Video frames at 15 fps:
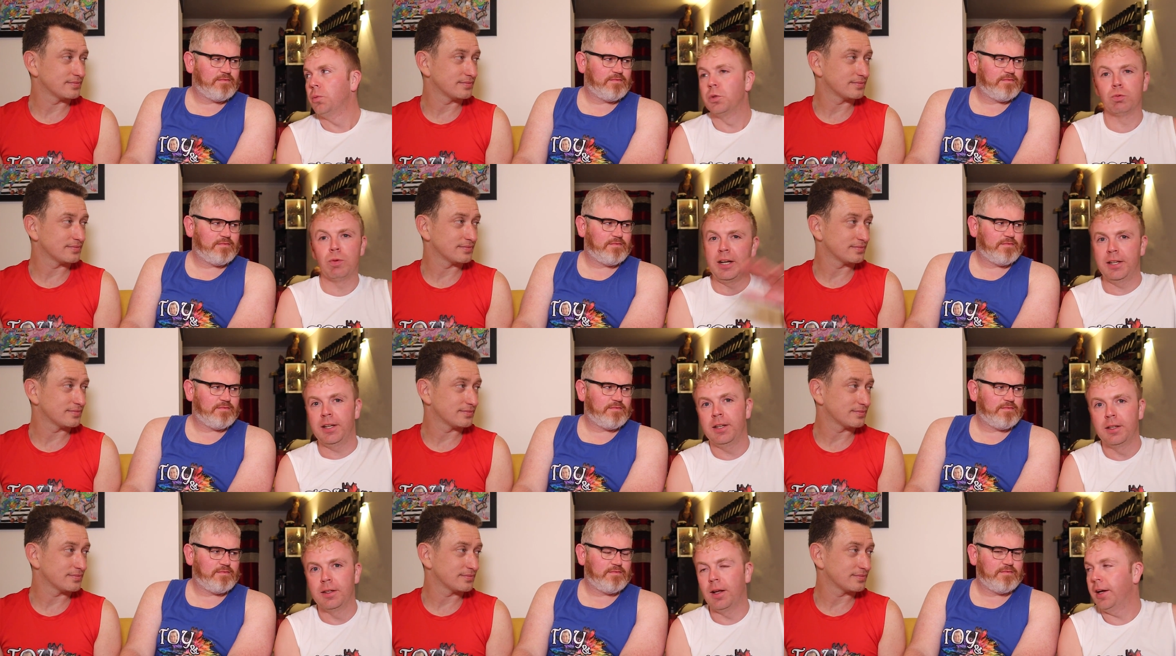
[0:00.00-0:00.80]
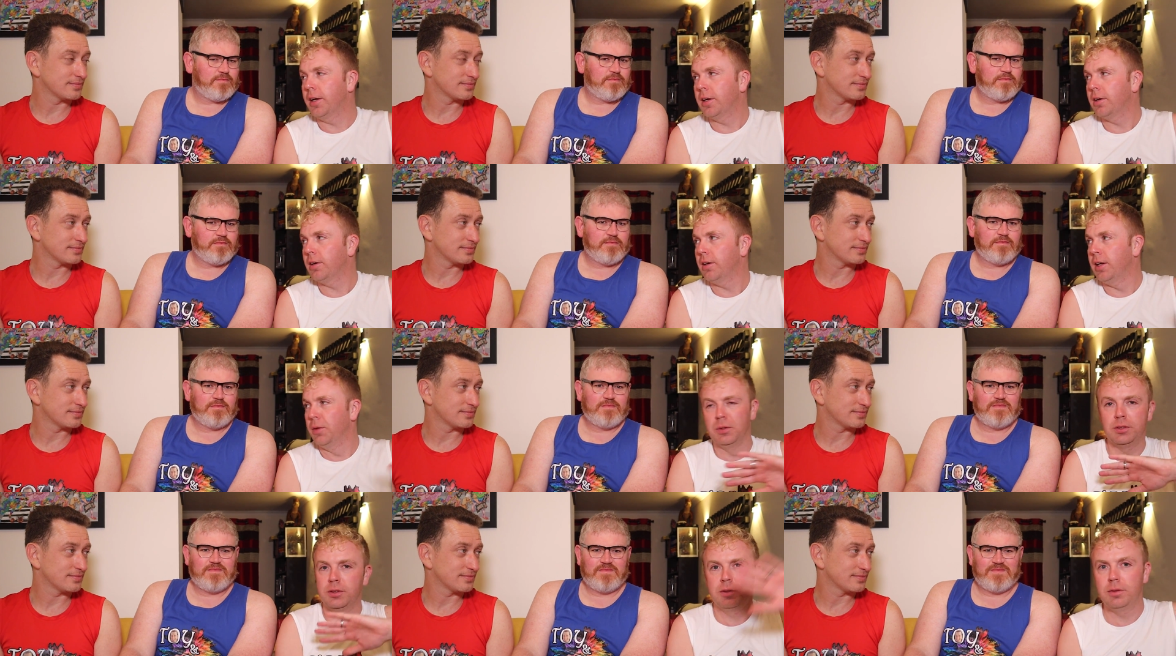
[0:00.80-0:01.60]
Speaker 1: was ready. Like,
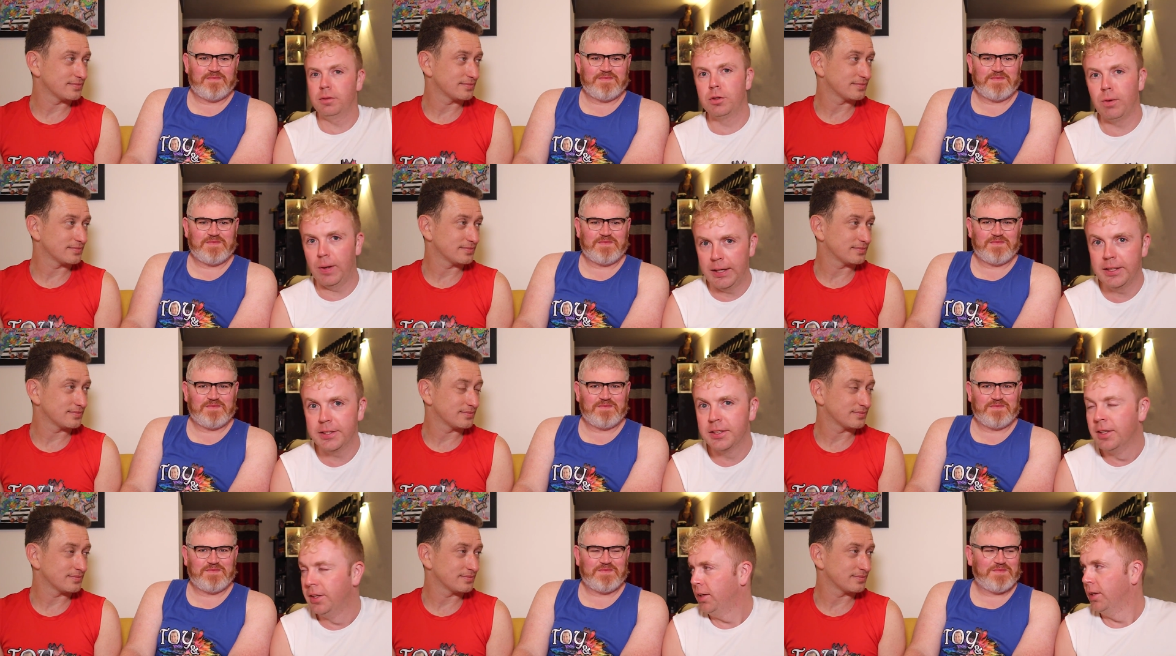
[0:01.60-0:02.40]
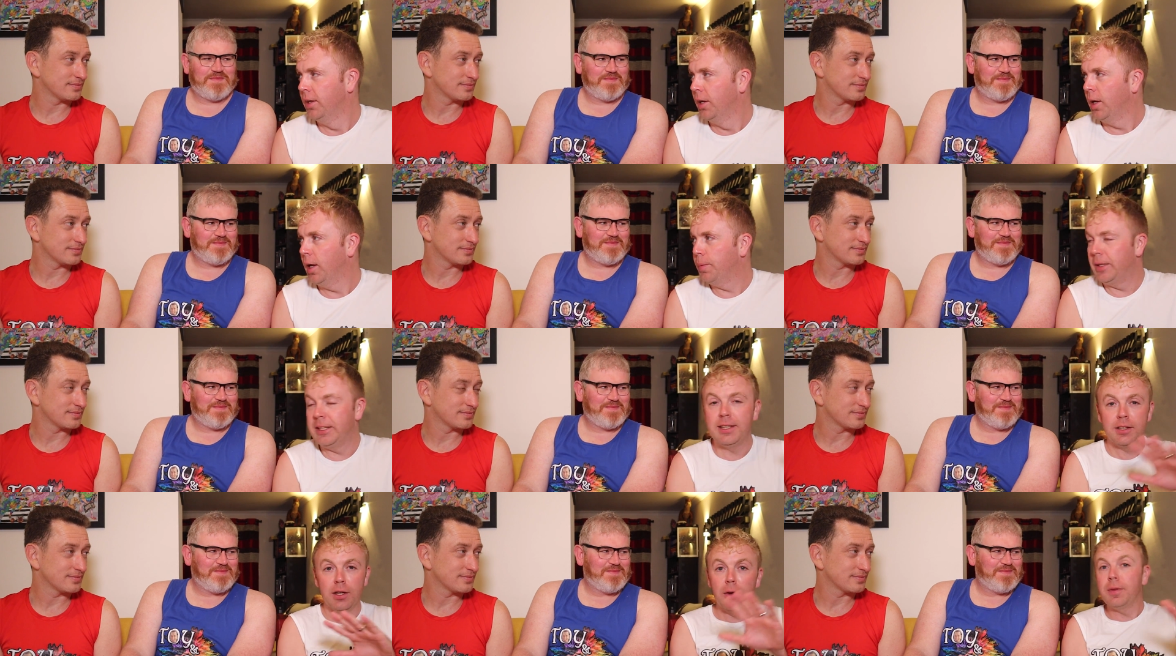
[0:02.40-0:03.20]
it great. And he
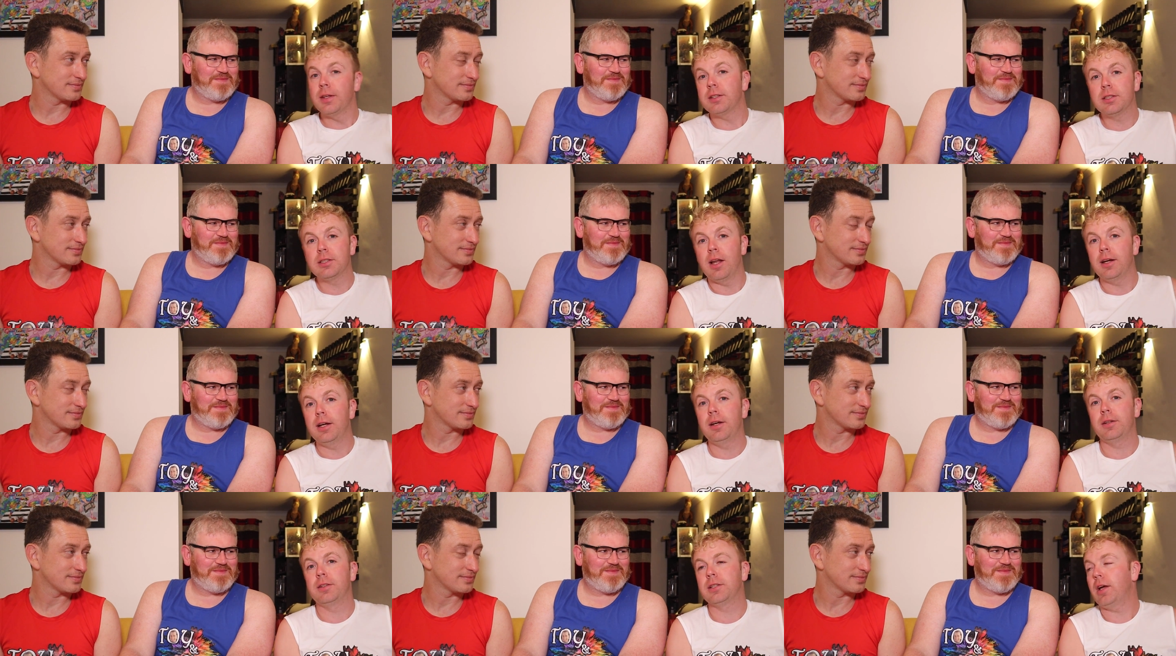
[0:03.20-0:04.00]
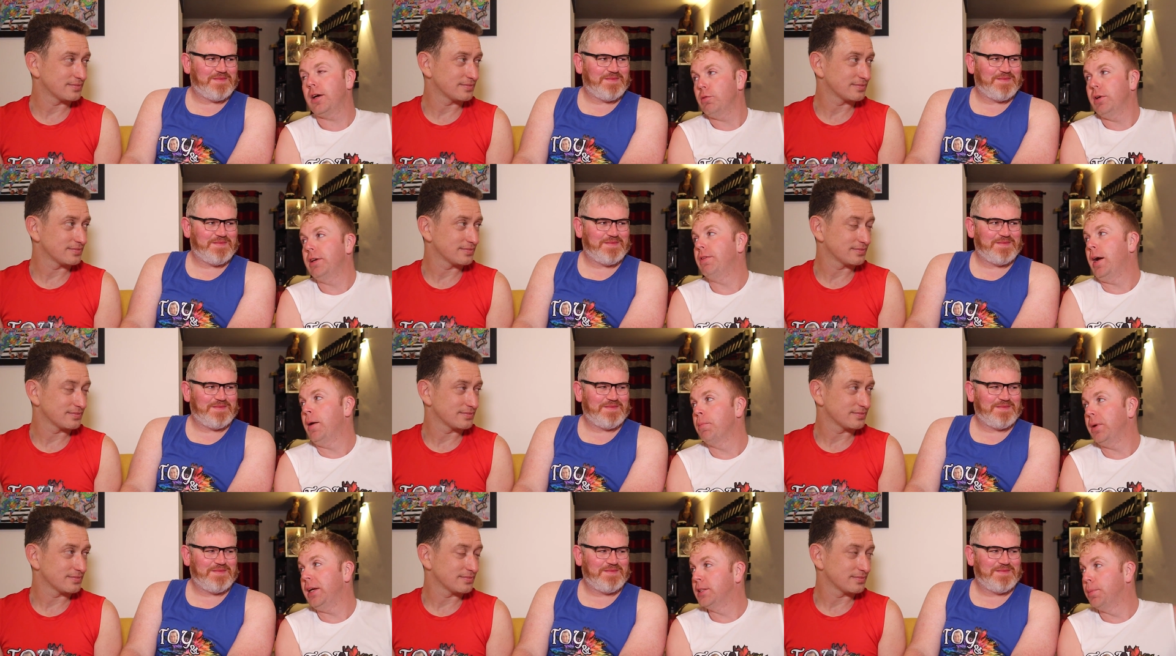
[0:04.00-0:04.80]
said, no, there's a slight slight
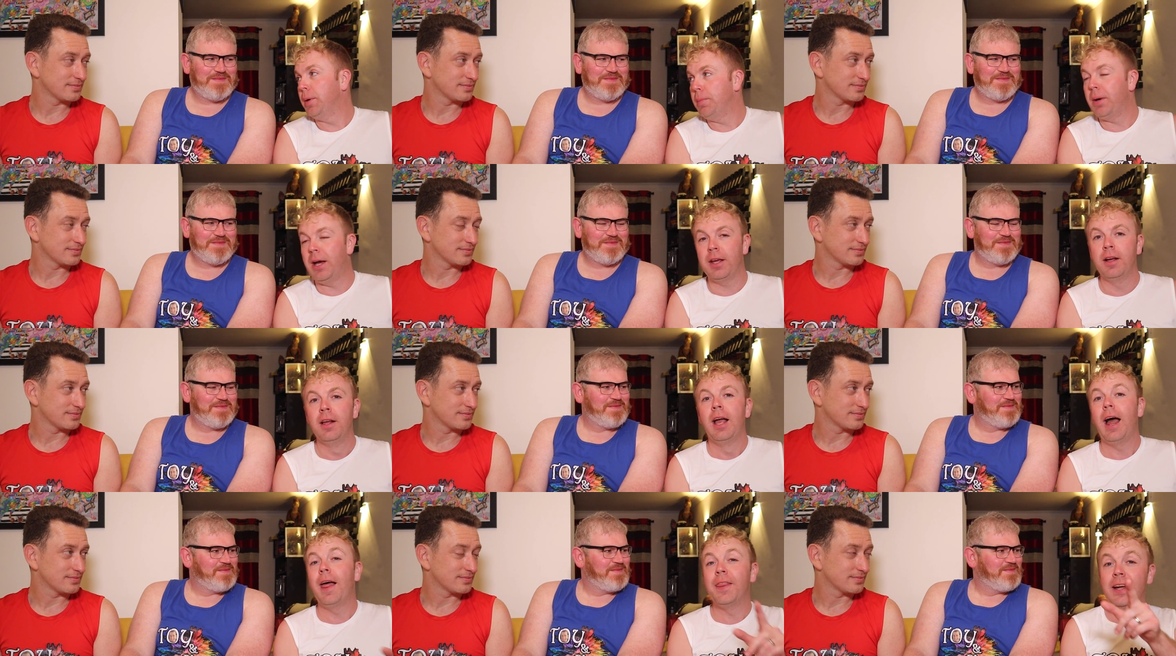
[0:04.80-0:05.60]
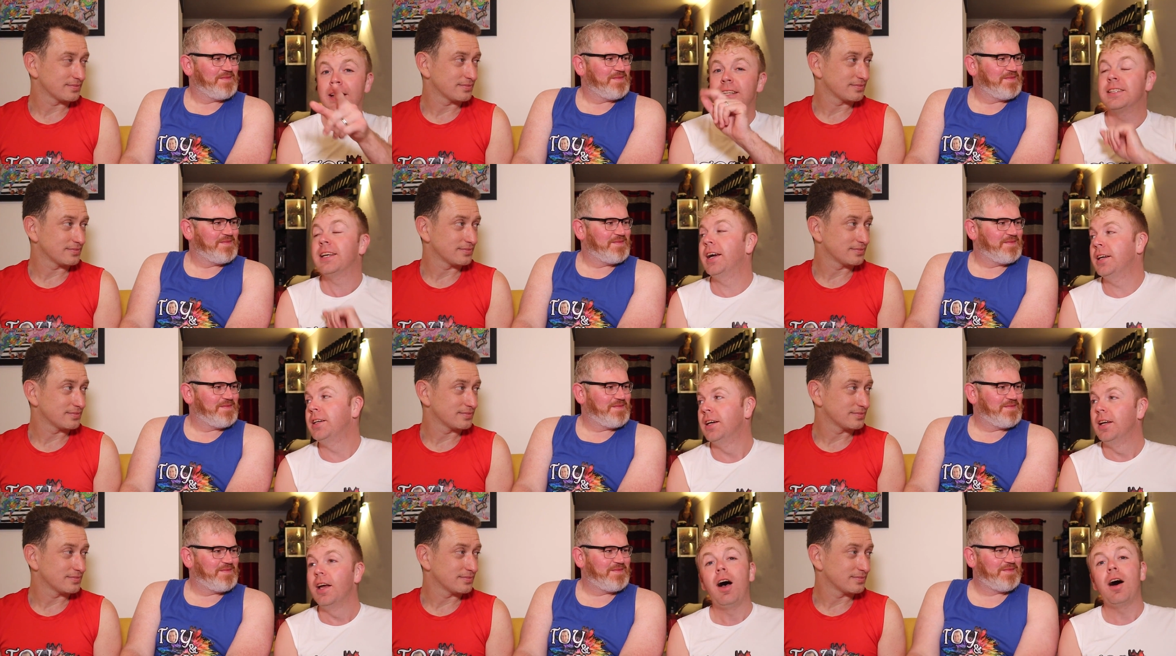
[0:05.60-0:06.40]
revamp. It's a bit better. And then he
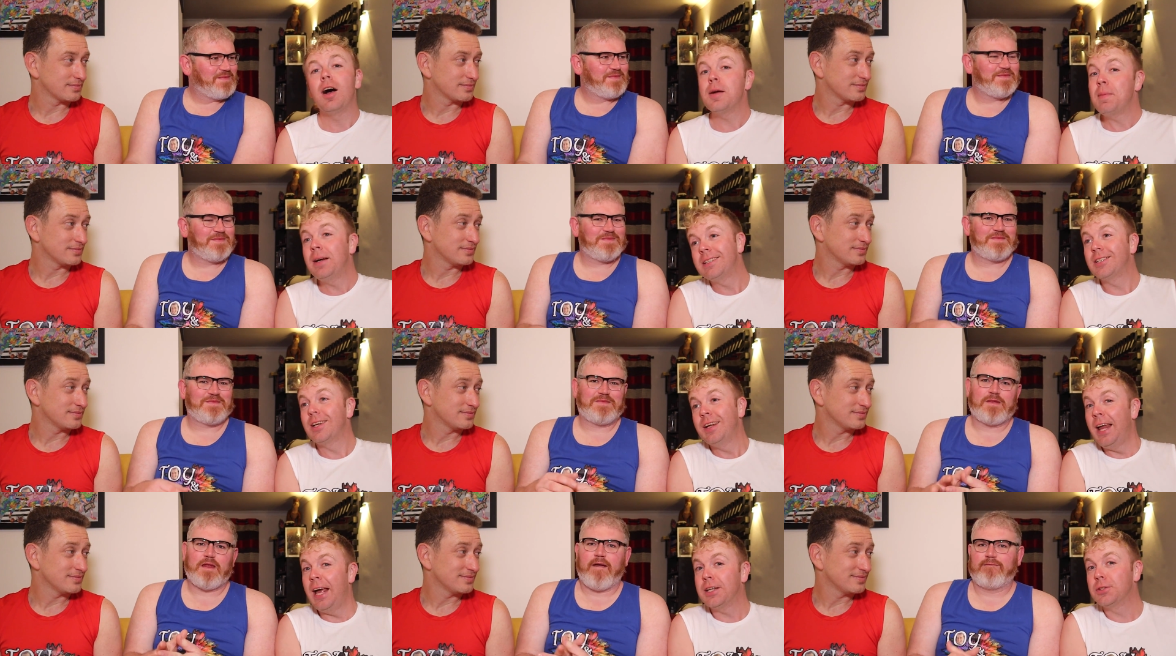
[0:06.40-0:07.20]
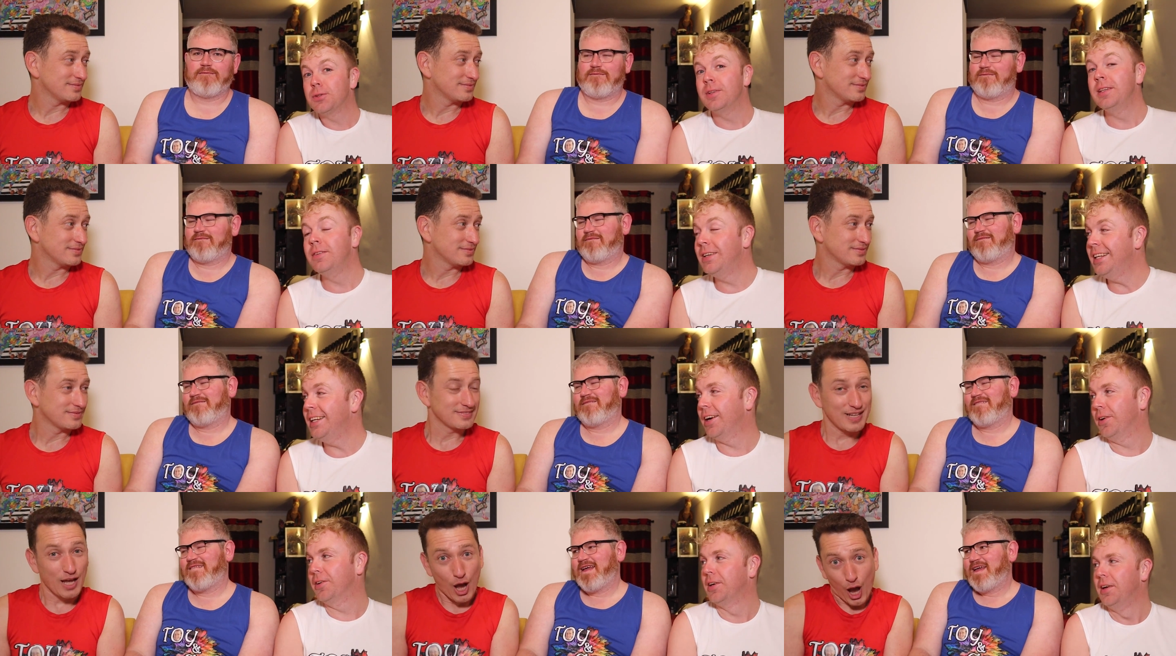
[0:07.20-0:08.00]
said, I'm actually an extra in the
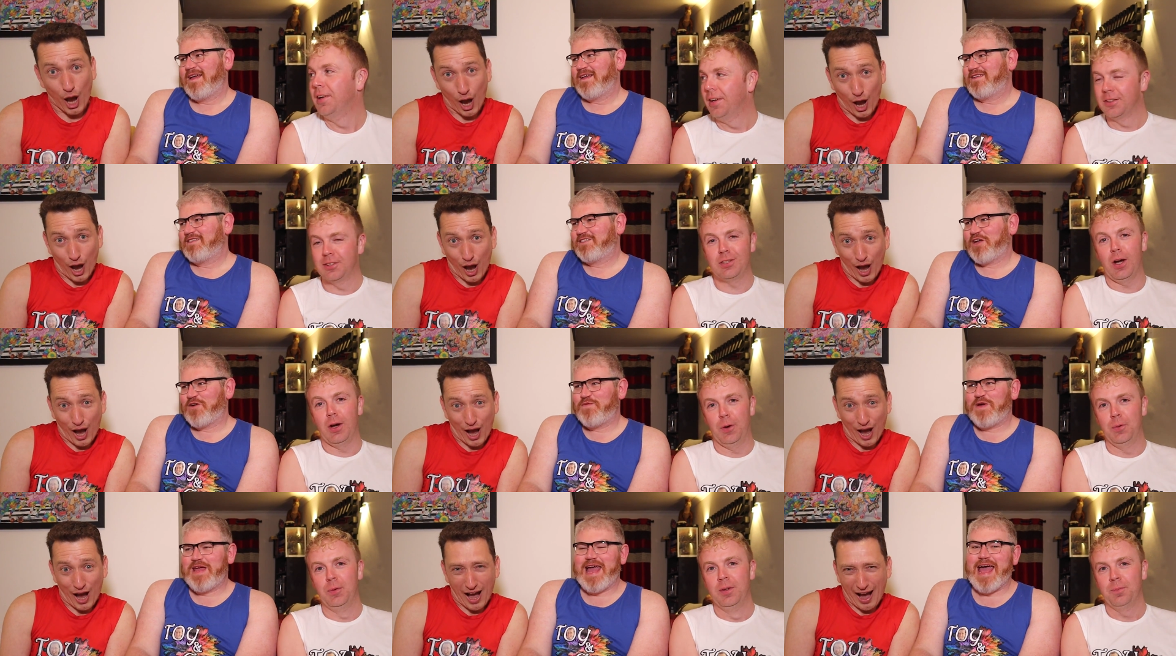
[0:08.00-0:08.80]
video. So, so we,